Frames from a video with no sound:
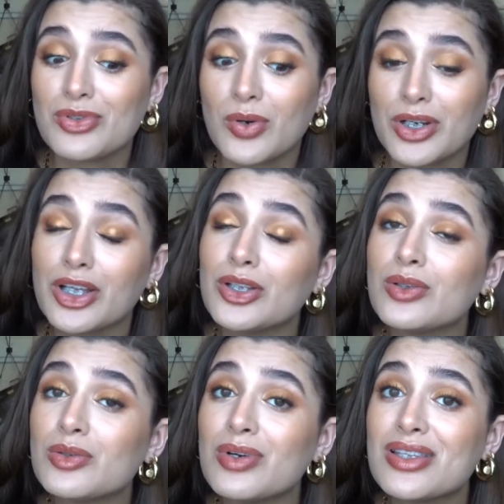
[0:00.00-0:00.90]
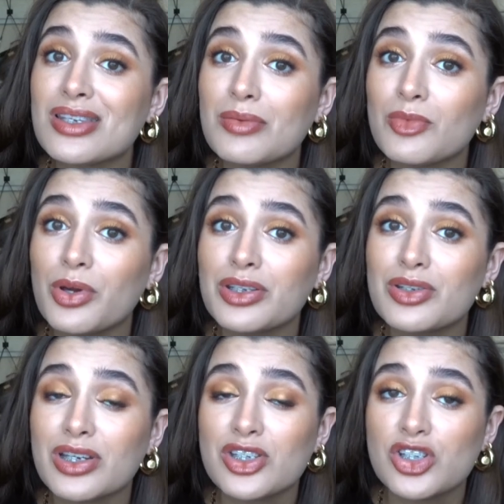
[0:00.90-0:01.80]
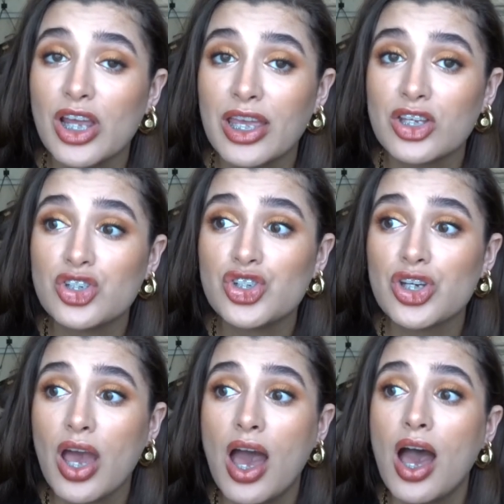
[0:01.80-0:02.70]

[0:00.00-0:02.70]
don't include the ones that I'm going to exchange.